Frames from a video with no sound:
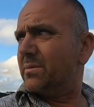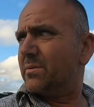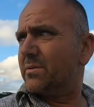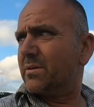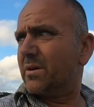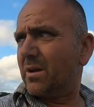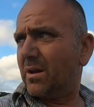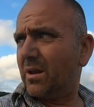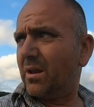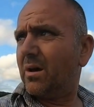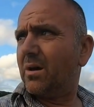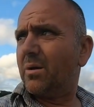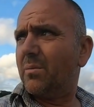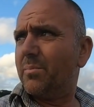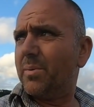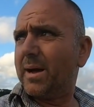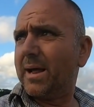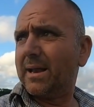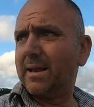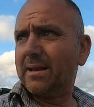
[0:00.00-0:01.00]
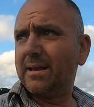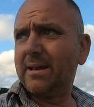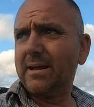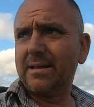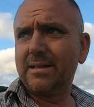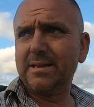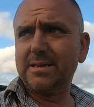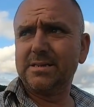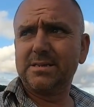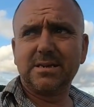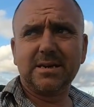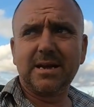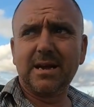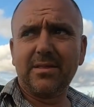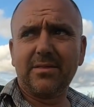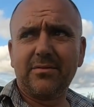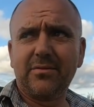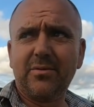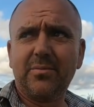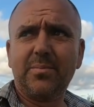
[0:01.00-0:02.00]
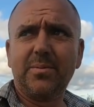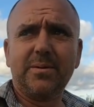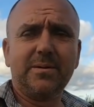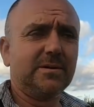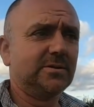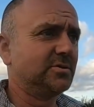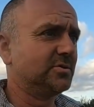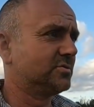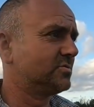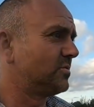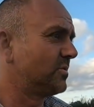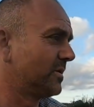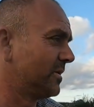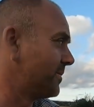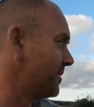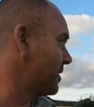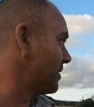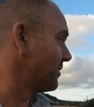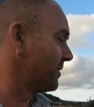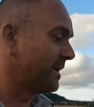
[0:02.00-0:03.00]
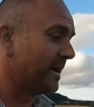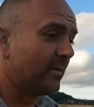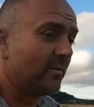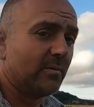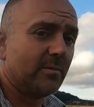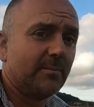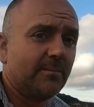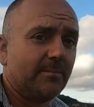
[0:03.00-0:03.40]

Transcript: We've got a lot of barley like this to gather up, and we just want to be on now.